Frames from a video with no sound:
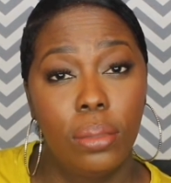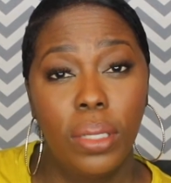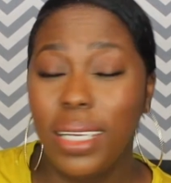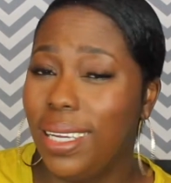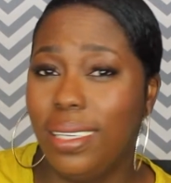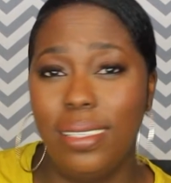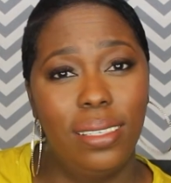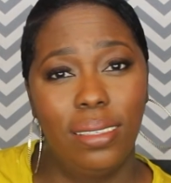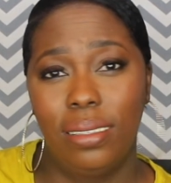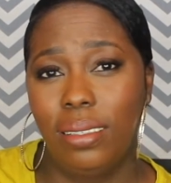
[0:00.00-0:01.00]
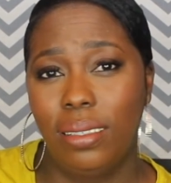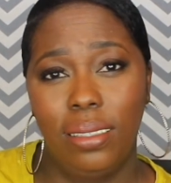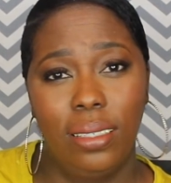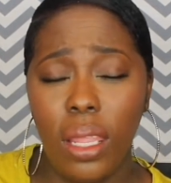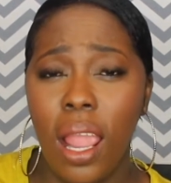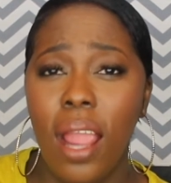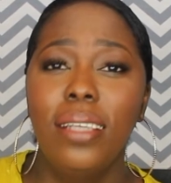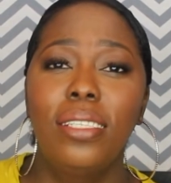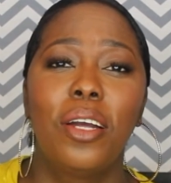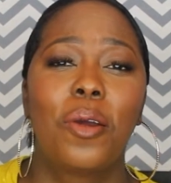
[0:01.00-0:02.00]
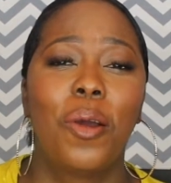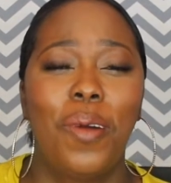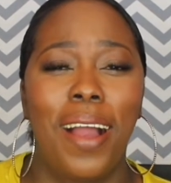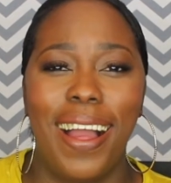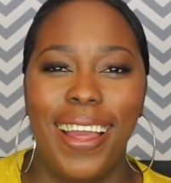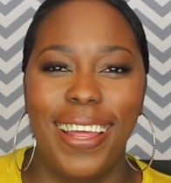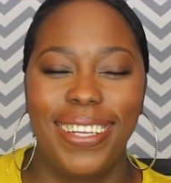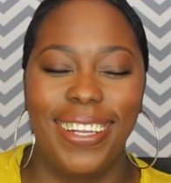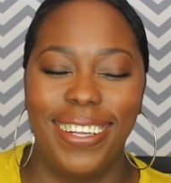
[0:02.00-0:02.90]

Please. All right, so Quad